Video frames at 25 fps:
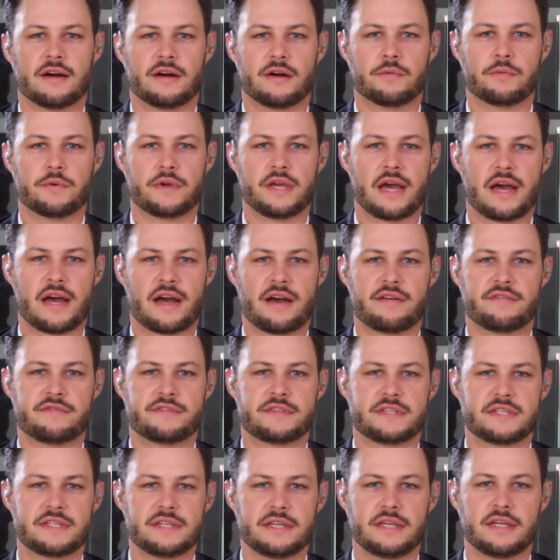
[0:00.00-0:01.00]
We have
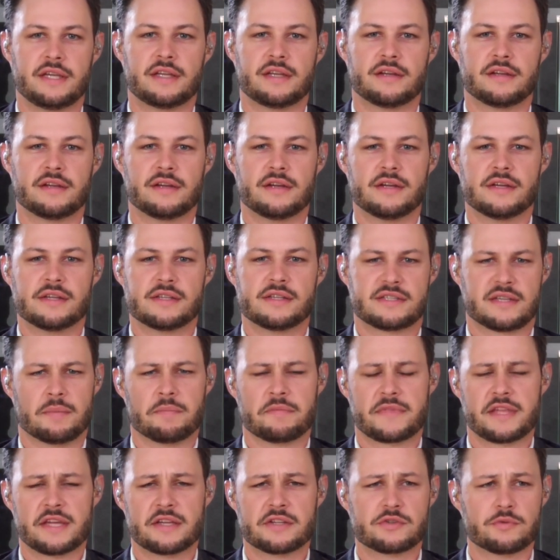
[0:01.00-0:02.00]
seen
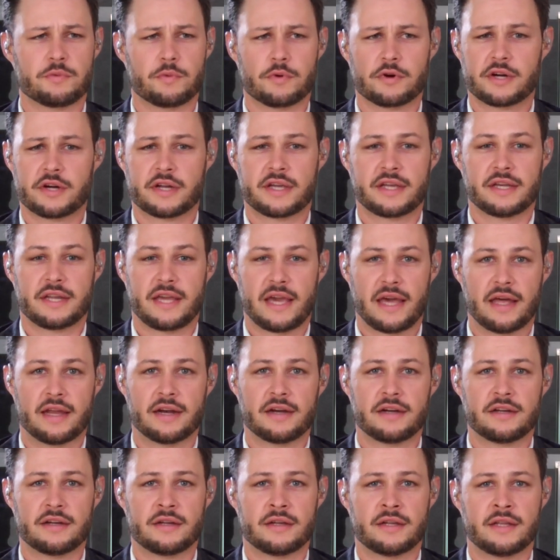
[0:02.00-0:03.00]
some things work in
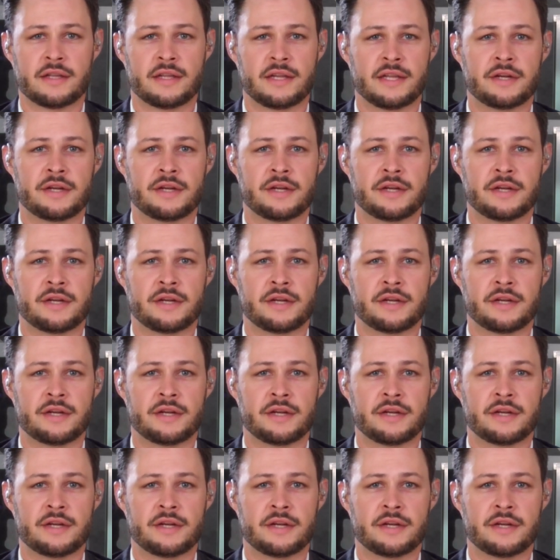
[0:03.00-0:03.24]
Canada and